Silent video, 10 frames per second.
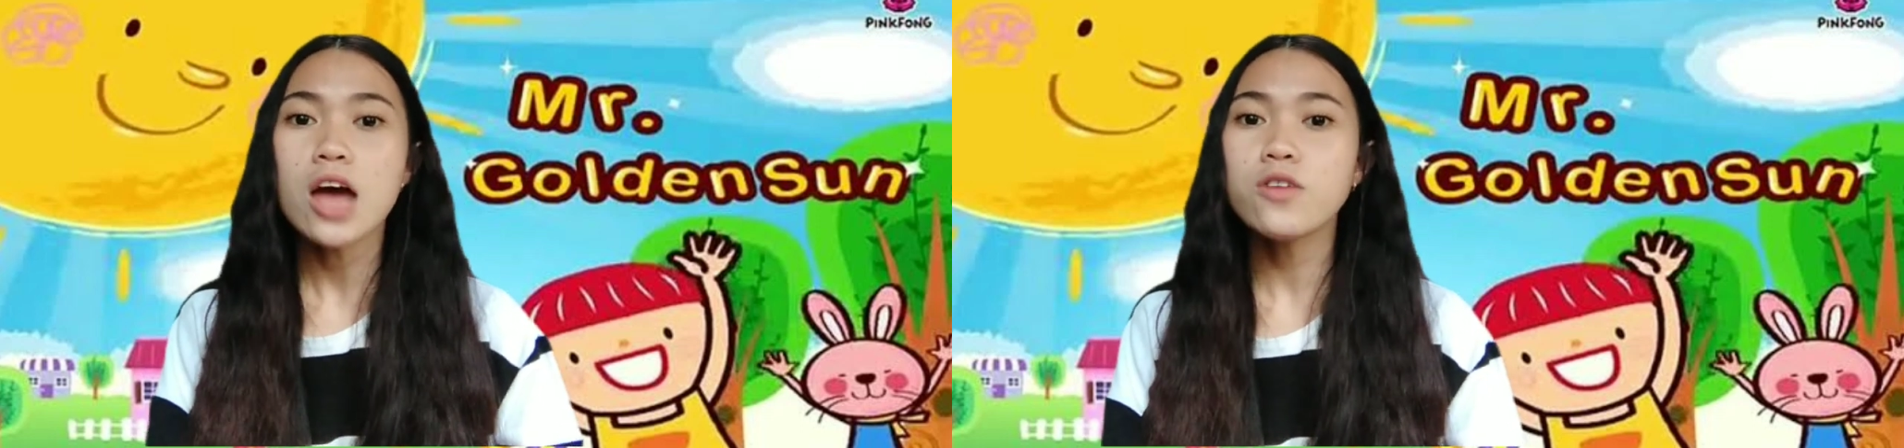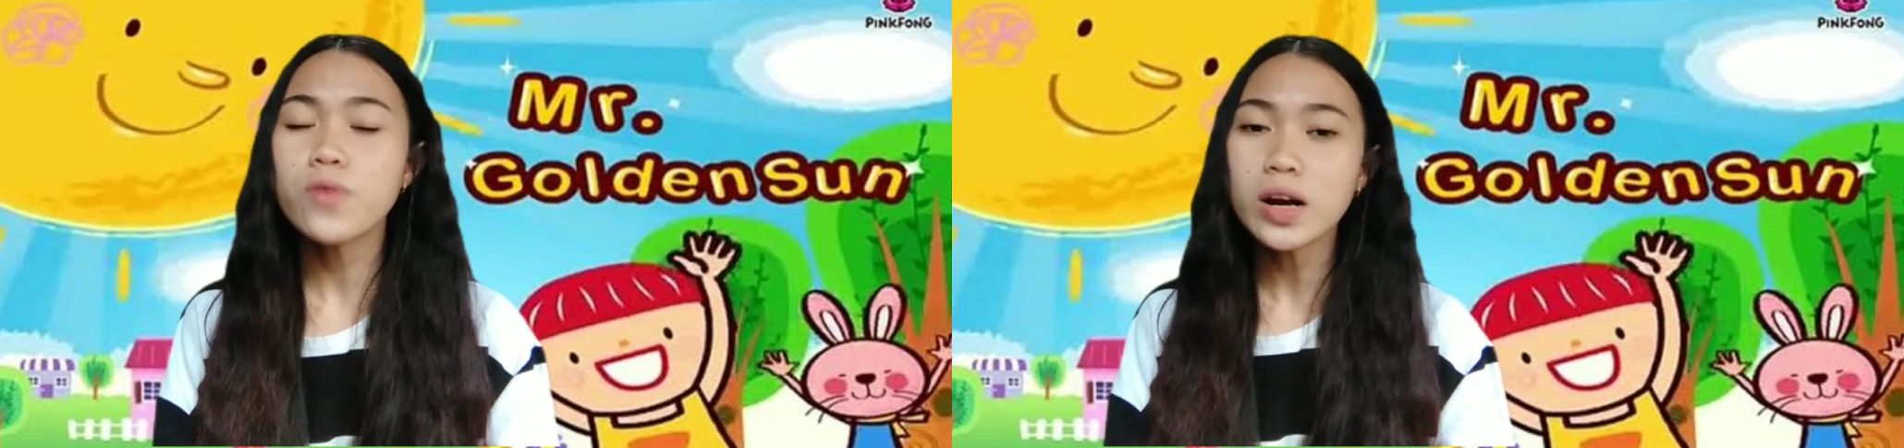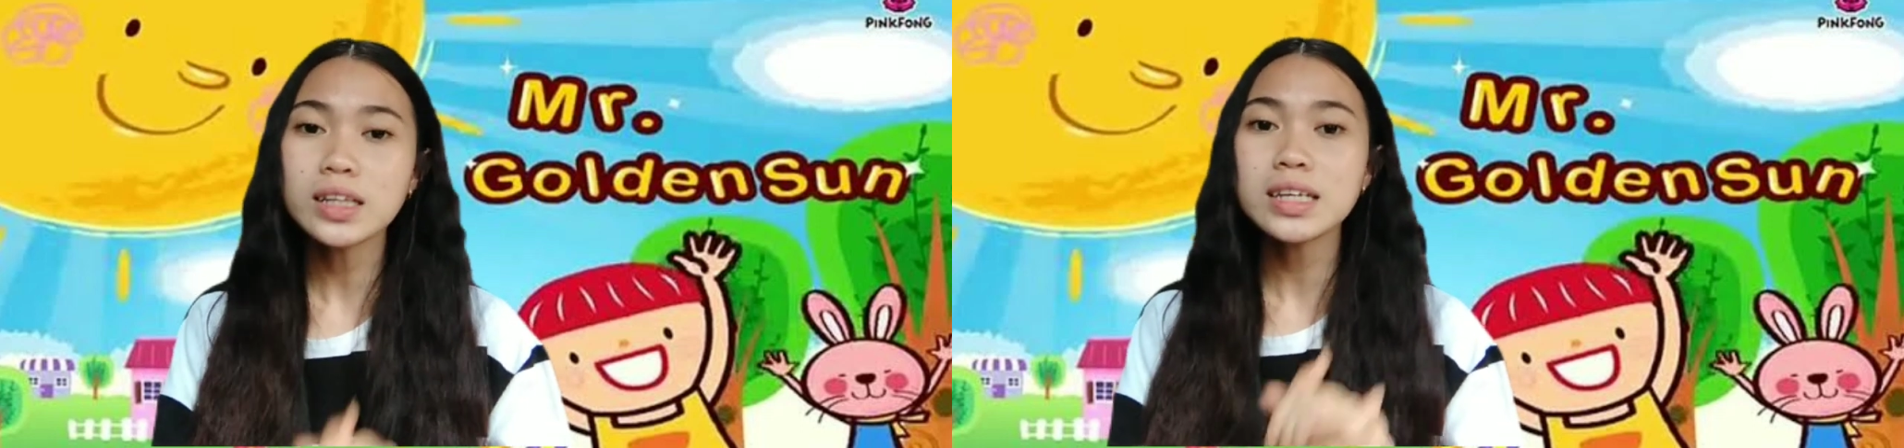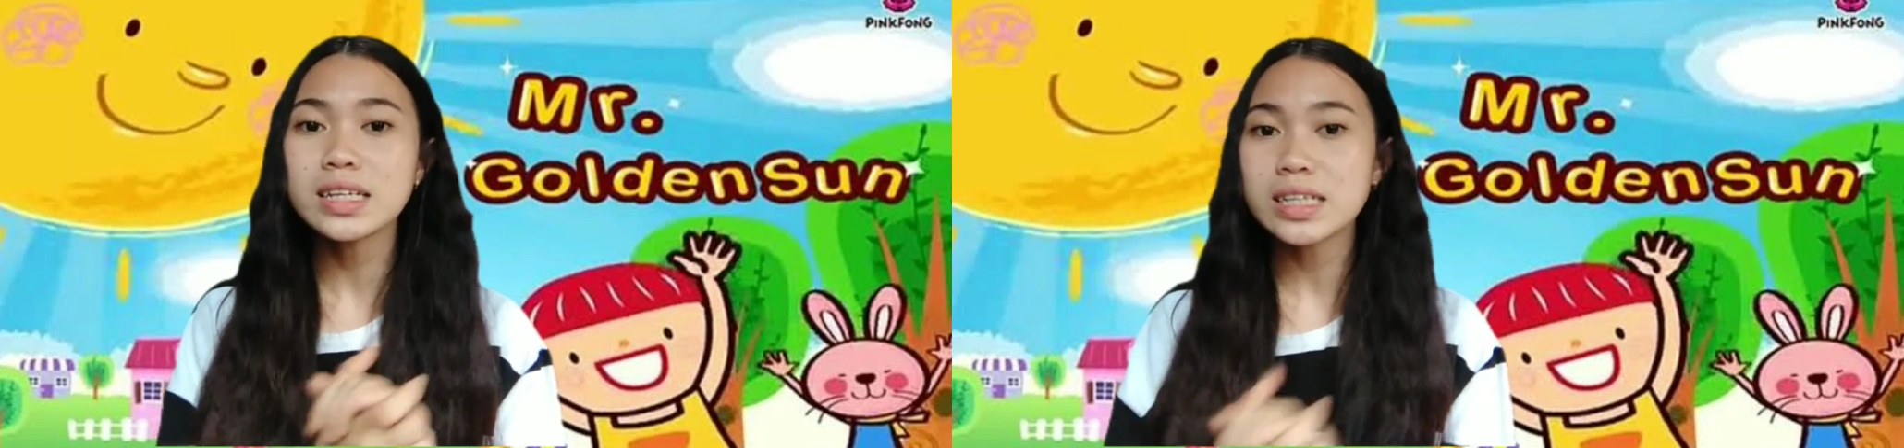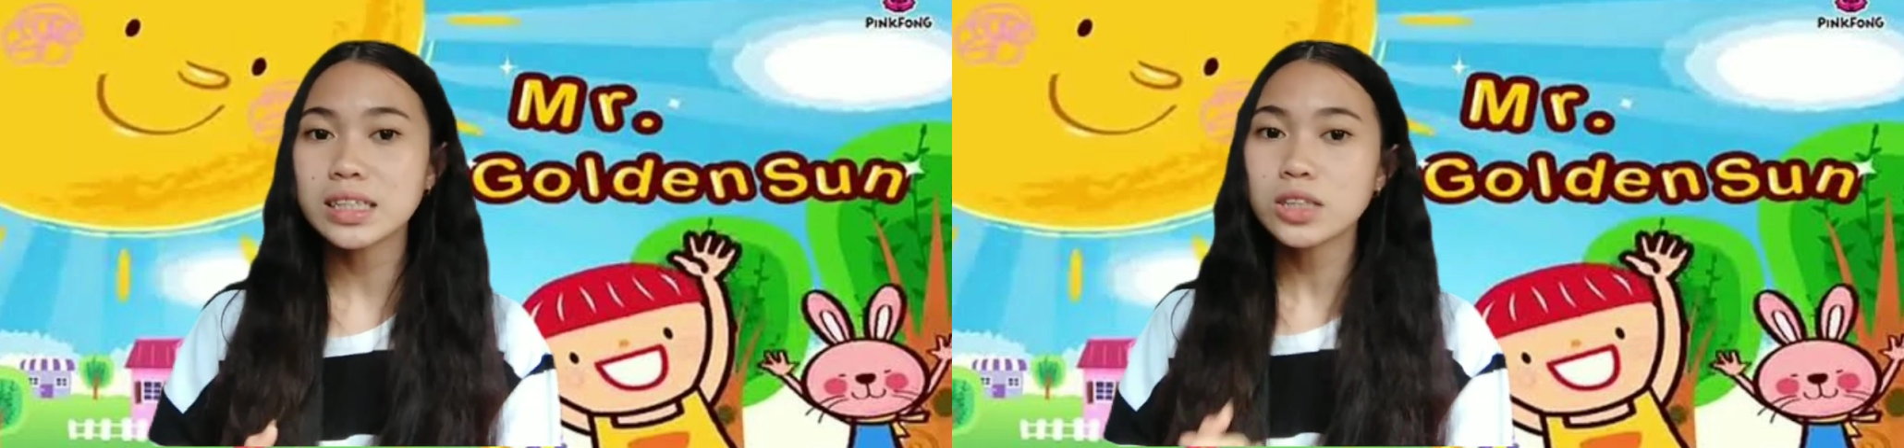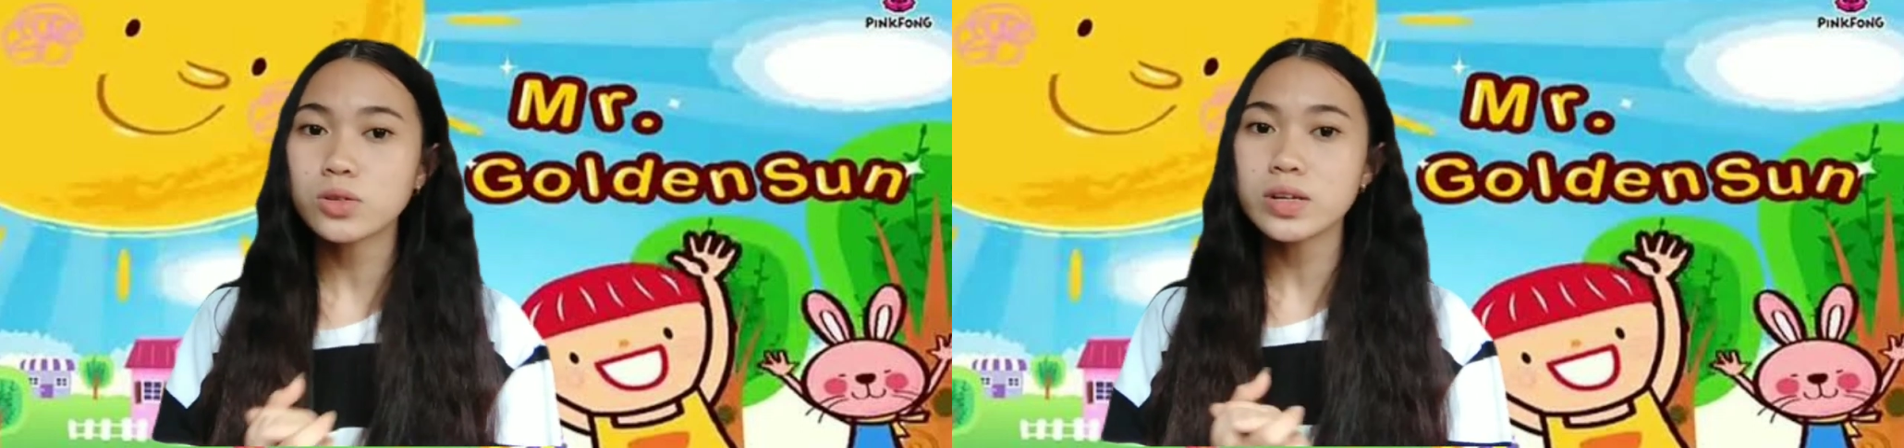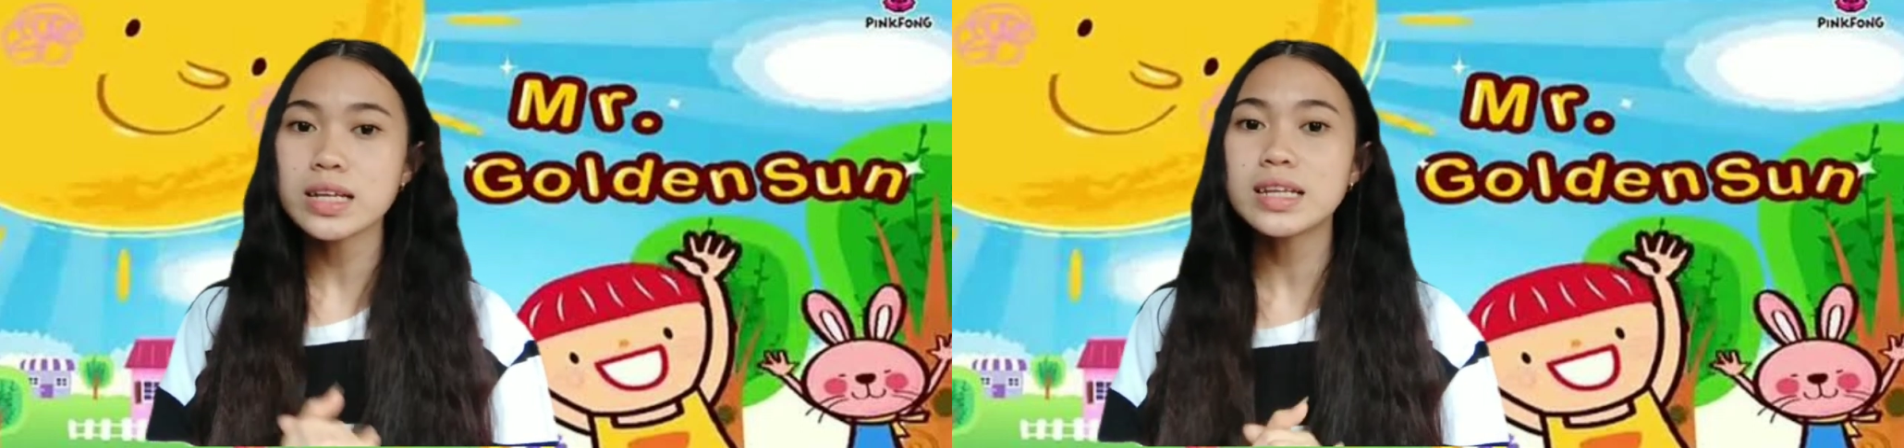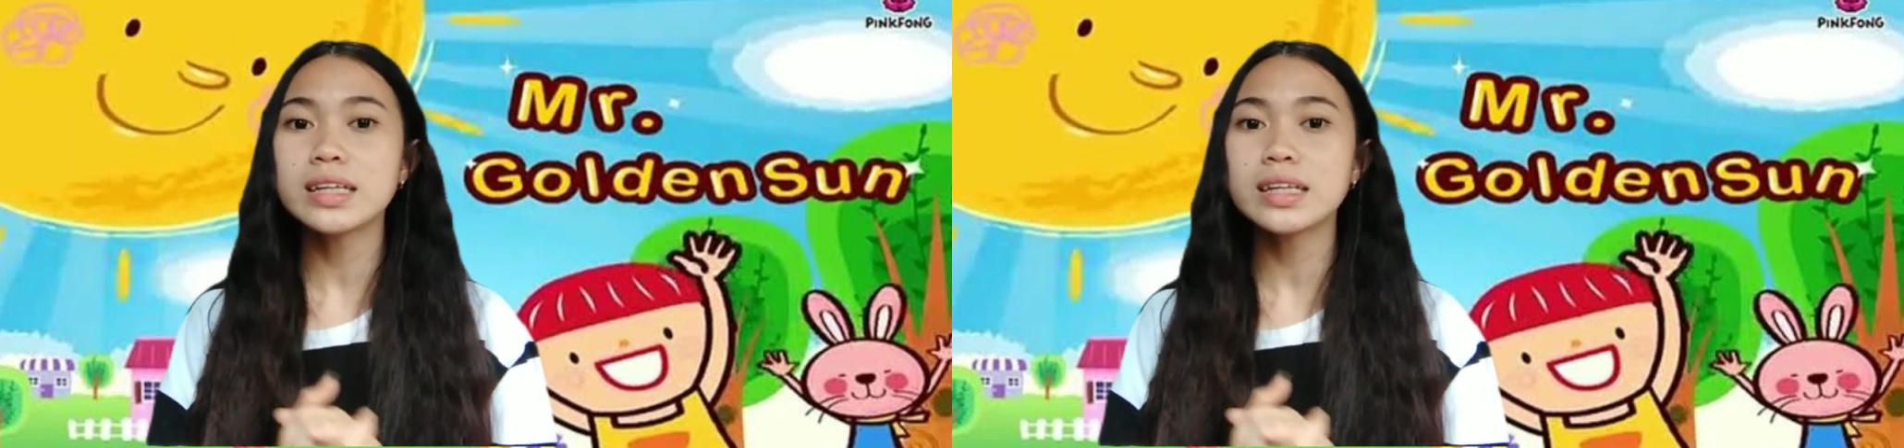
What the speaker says: and fairly easy to read